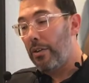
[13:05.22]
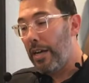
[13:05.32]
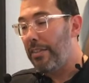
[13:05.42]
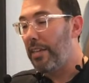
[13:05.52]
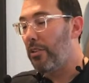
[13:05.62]

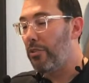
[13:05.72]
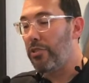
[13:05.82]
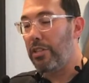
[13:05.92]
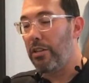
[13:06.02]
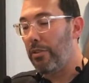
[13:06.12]
and then
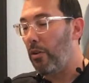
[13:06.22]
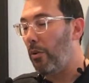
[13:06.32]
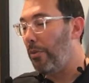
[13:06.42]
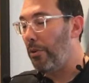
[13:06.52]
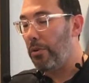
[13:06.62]
crescendo the whole
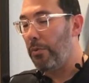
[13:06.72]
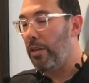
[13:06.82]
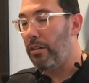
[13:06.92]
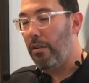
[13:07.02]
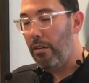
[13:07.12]
third
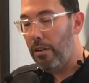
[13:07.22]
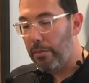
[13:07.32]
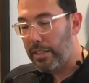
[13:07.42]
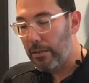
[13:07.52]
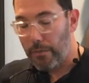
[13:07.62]
one all the
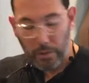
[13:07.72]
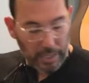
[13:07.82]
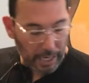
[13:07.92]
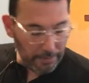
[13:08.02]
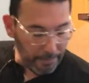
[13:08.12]
way to
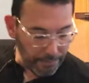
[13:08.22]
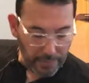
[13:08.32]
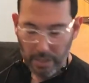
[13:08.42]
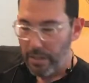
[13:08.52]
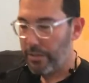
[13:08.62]
forte.
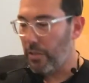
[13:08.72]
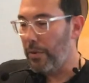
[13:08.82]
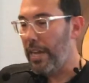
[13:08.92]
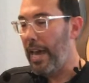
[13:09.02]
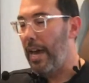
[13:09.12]
So we
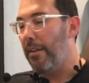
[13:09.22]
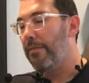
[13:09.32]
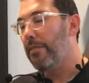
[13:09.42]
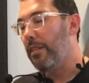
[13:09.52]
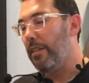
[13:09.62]

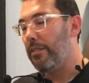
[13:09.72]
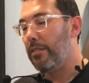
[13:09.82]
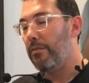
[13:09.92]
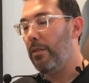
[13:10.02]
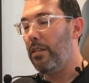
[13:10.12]
have
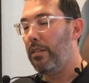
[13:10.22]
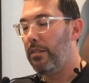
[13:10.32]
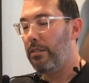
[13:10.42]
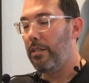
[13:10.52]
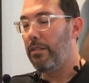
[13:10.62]
this. 1,
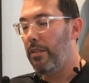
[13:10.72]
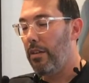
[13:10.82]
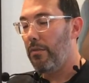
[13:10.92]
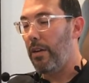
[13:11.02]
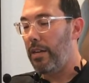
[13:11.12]
2,
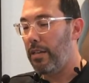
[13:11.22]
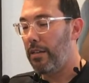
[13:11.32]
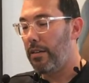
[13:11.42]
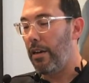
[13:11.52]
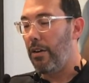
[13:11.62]
ready,
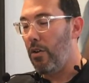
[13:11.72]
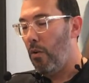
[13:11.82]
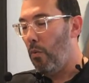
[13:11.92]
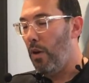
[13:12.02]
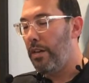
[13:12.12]
go.
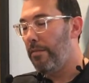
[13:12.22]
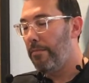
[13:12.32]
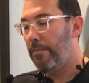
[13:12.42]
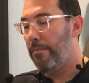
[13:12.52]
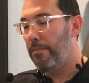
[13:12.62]
1,
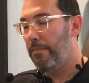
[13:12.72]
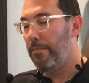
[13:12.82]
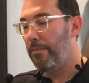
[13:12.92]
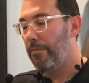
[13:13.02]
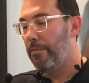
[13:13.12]

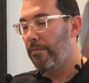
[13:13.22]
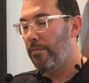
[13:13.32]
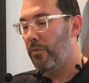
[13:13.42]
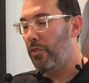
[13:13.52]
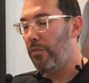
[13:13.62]

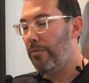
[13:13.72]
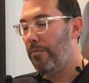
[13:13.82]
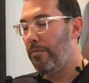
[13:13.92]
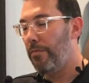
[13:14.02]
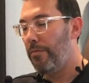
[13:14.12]
2,
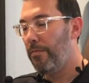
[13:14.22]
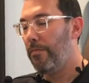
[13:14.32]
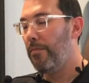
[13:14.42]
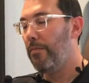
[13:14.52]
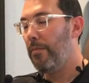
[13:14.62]

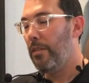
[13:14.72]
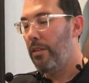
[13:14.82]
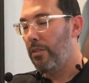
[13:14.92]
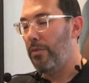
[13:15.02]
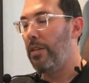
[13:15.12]

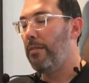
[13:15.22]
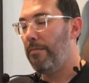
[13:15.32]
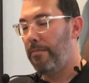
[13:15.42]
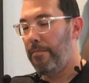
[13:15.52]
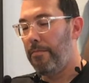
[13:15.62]
3,
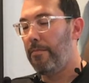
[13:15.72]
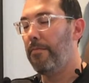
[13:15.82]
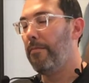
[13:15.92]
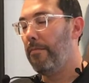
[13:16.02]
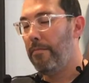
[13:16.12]

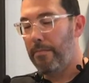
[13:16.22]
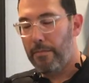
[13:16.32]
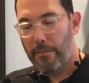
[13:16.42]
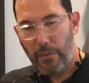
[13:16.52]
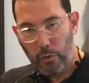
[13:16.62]

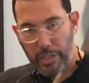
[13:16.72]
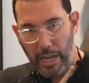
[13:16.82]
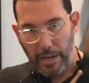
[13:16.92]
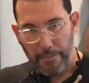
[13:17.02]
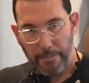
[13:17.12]
forte.